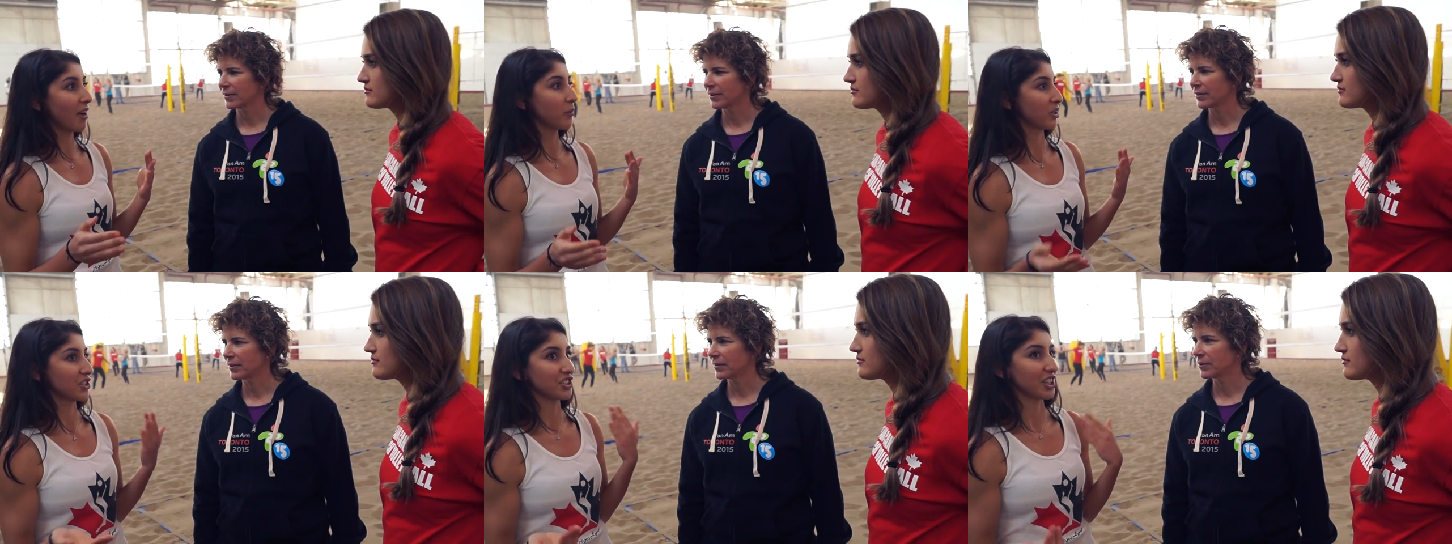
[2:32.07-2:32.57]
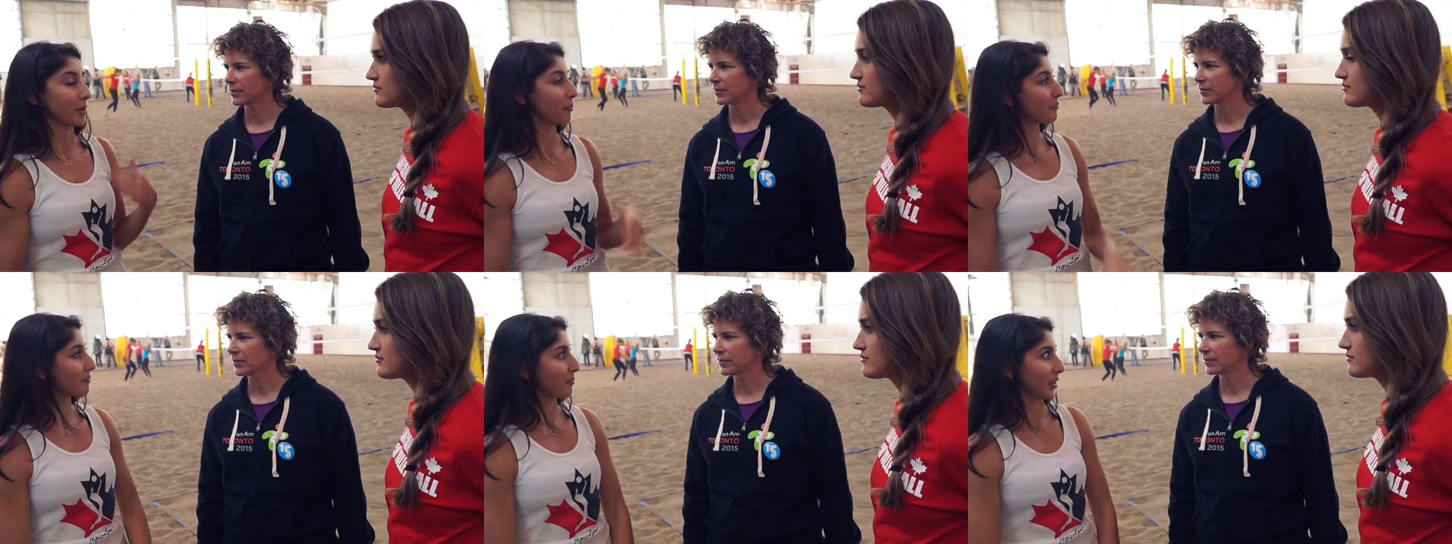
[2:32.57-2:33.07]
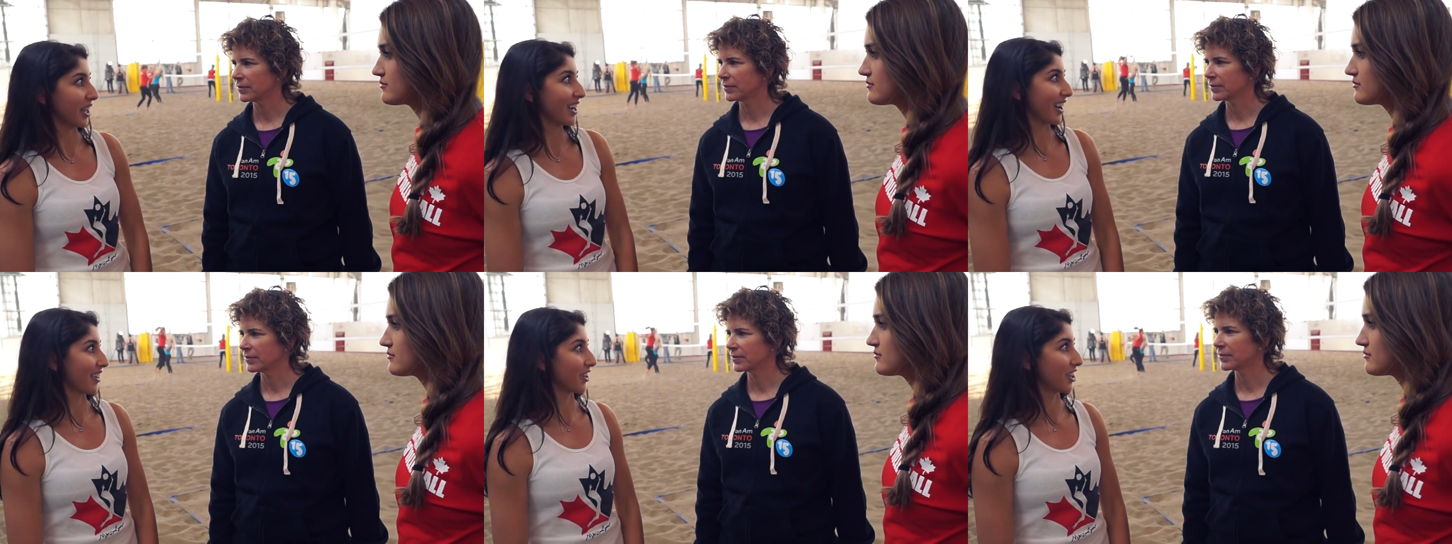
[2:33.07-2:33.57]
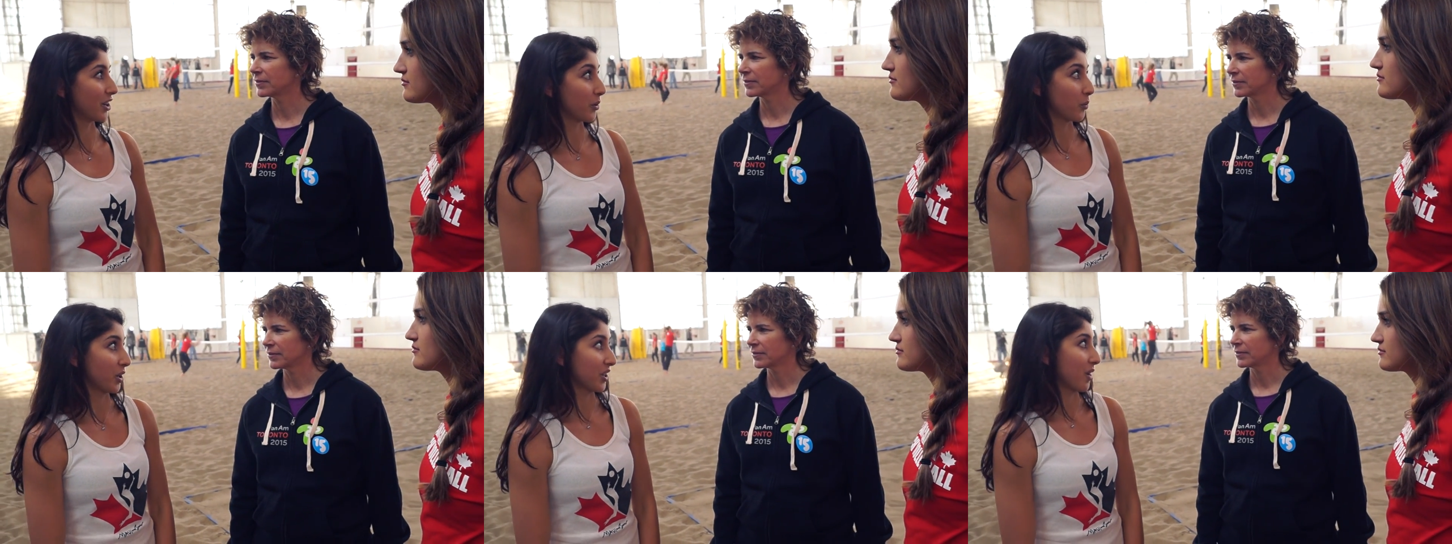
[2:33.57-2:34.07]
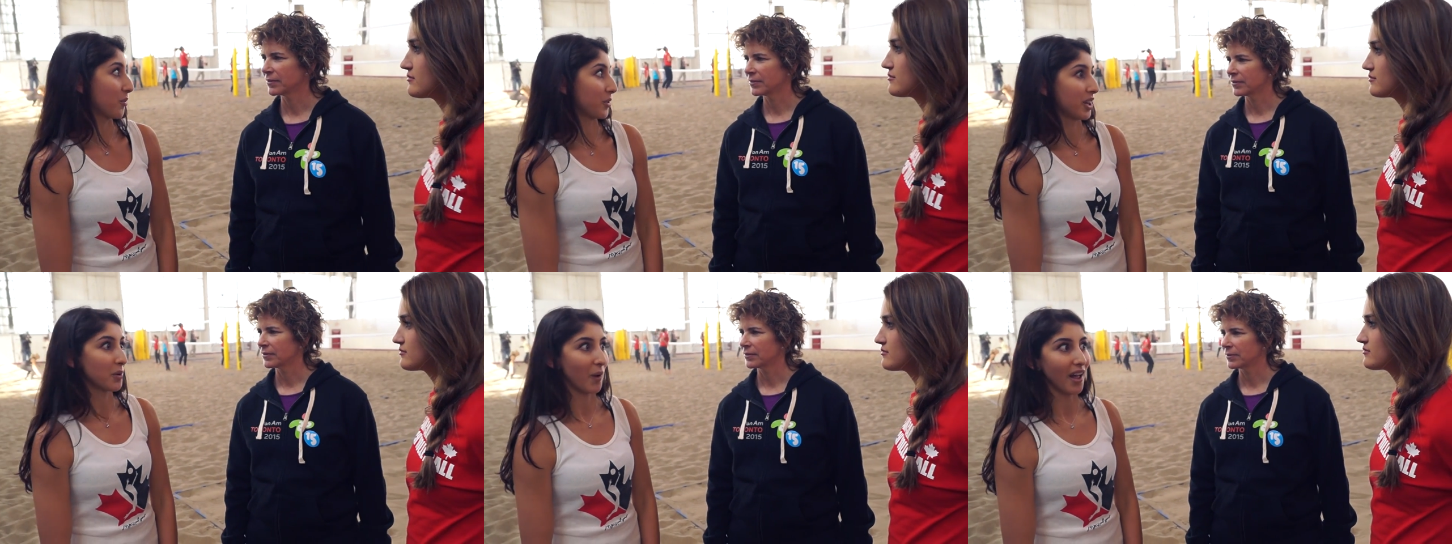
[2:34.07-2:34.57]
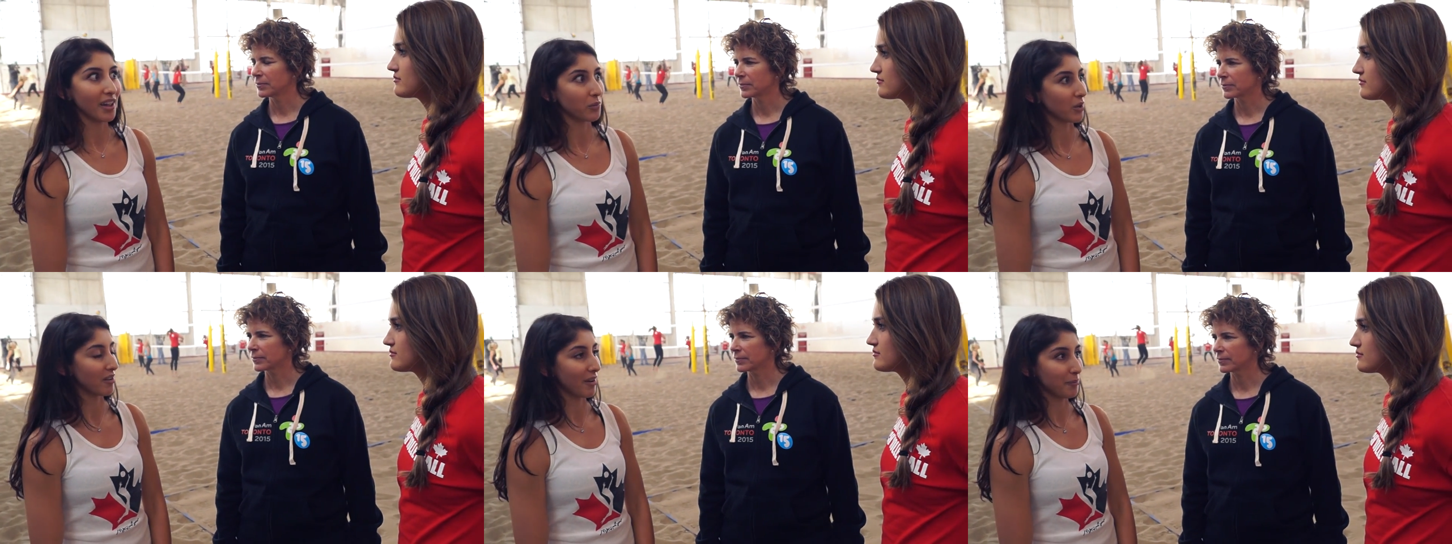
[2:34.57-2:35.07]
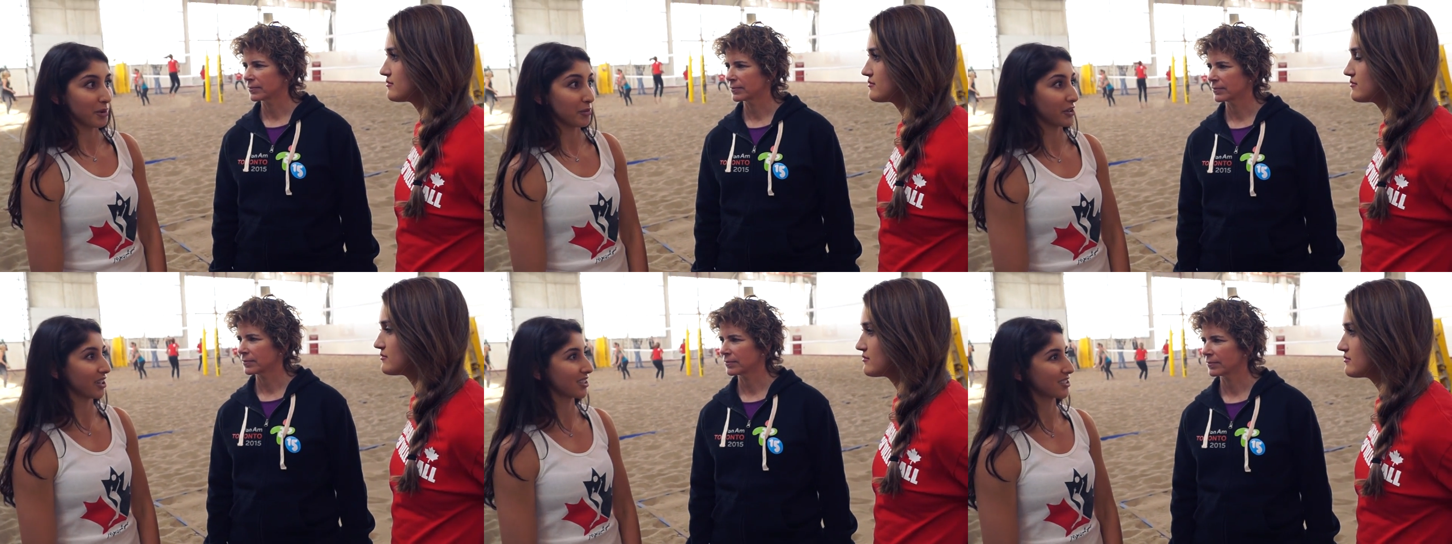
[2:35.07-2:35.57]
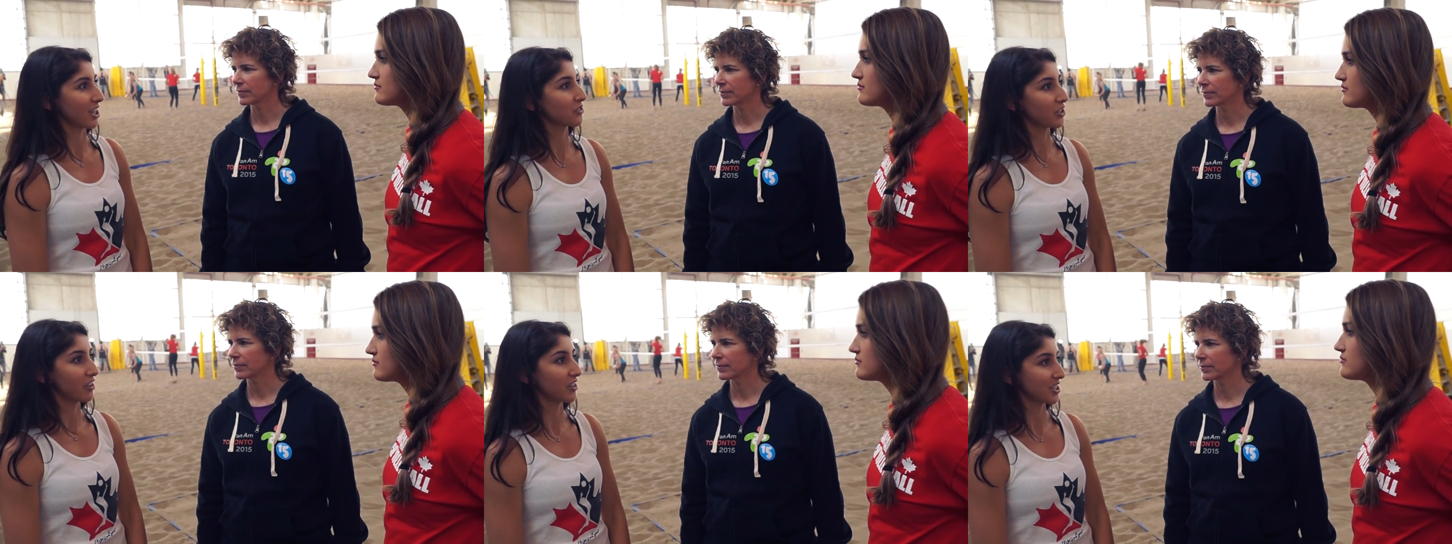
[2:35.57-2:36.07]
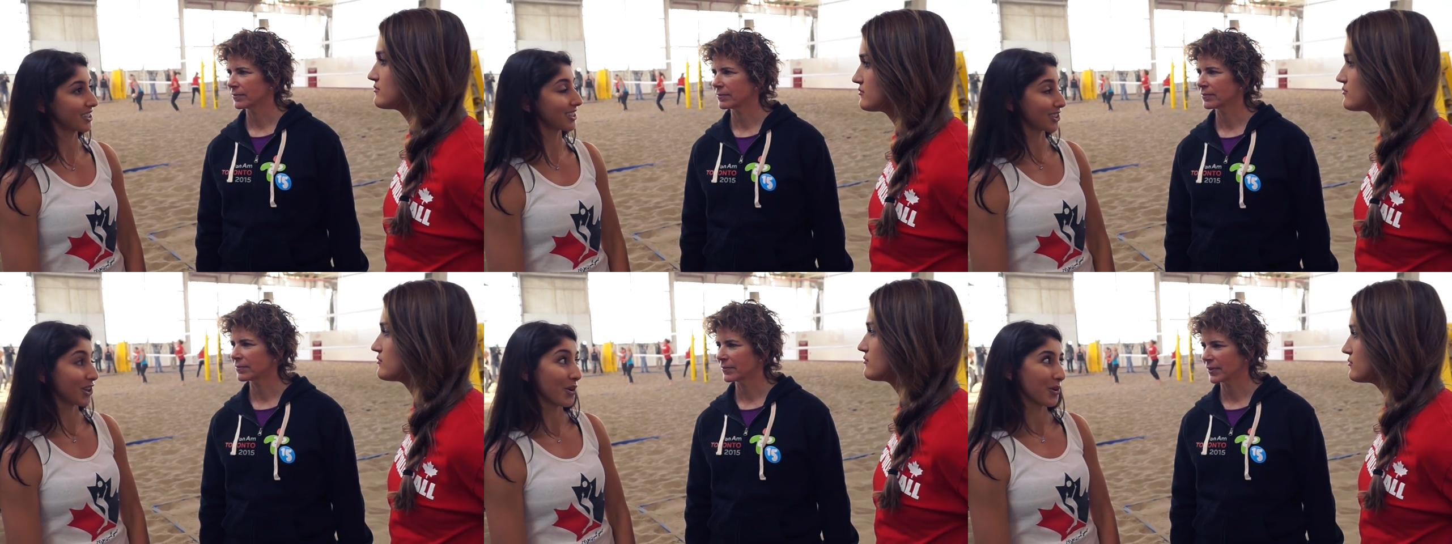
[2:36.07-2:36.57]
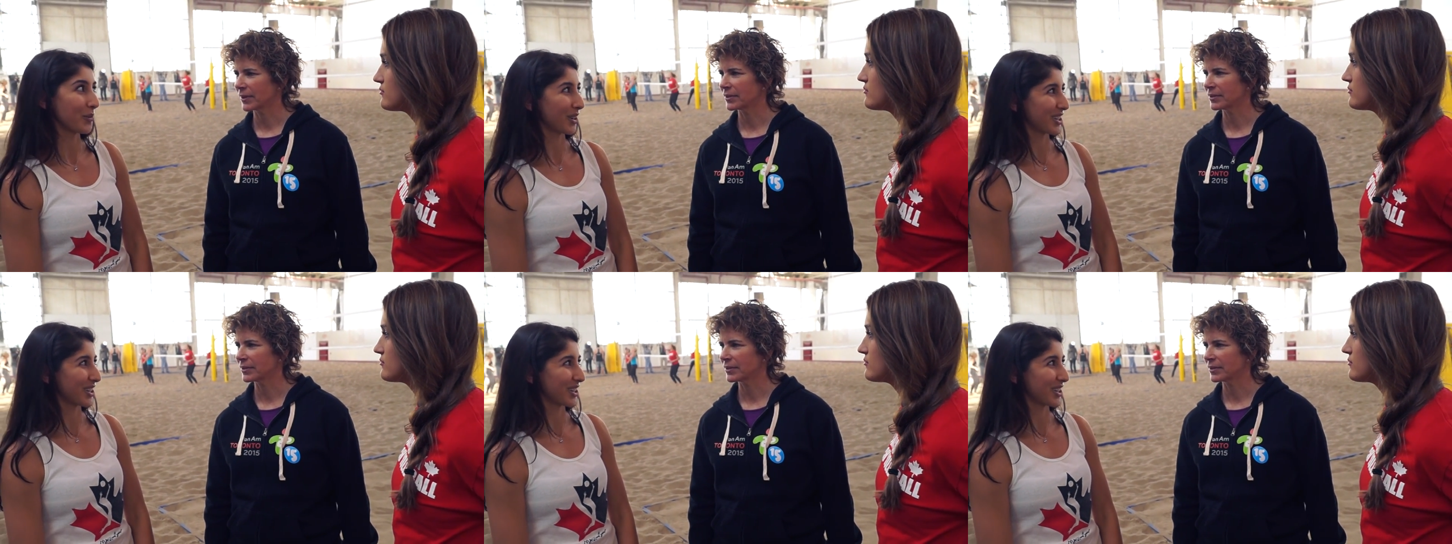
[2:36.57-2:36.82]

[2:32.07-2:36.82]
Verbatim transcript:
Speaker 1: on we were just going to play together. You know, it worked out really well, and we have been really successful ever since, so it